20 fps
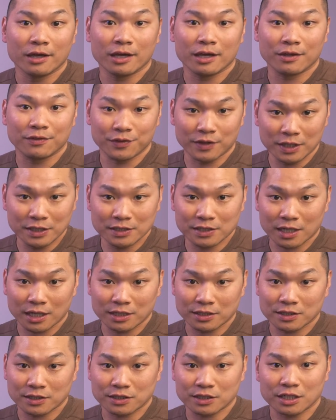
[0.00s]
In these
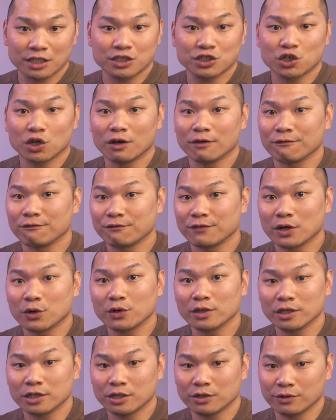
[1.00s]
cases, it saw
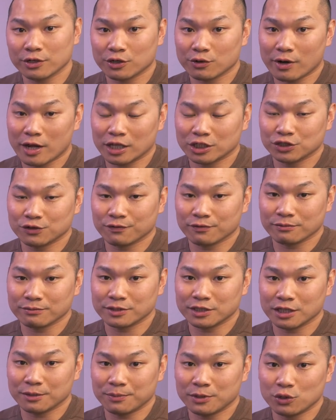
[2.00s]
very little interaction from
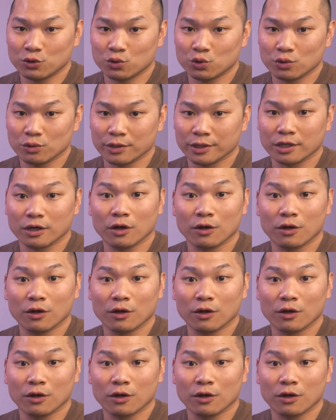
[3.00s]
CPU cooling,